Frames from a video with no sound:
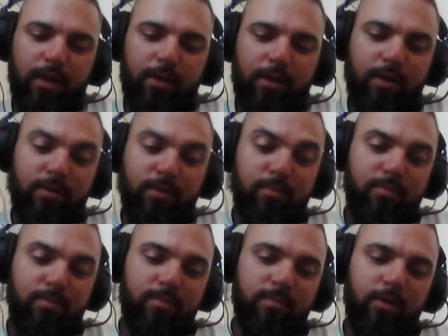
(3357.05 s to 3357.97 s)

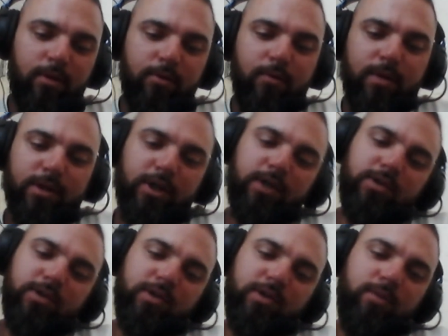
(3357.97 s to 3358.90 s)
I know you want to
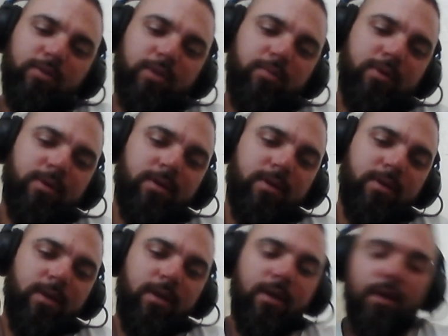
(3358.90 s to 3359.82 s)
change the subject, but
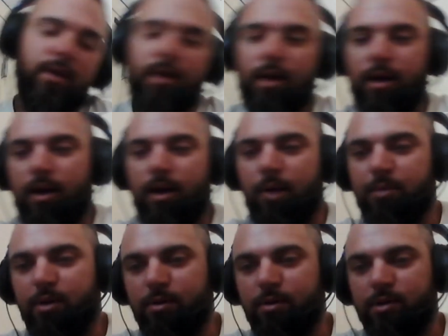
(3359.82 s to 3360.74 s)
I'm
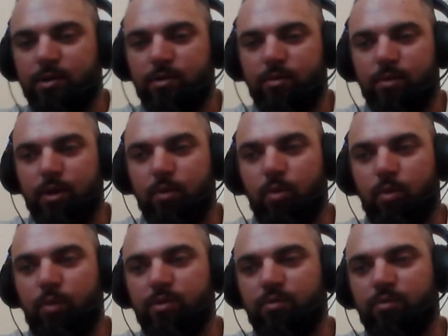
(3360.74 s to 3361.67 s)
curious to know, like,
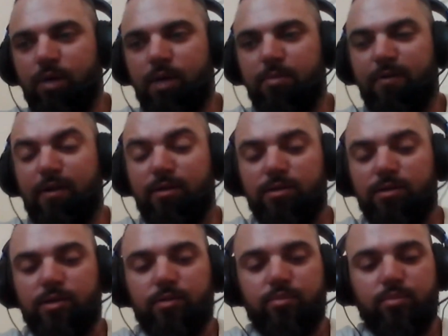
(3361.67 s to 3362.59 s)
what was Rod
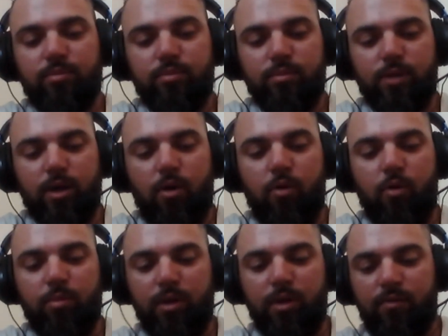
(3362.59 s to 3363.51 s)
Bond's, like,
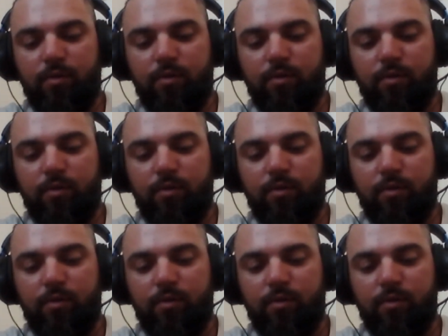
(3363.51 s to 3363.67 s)
home life?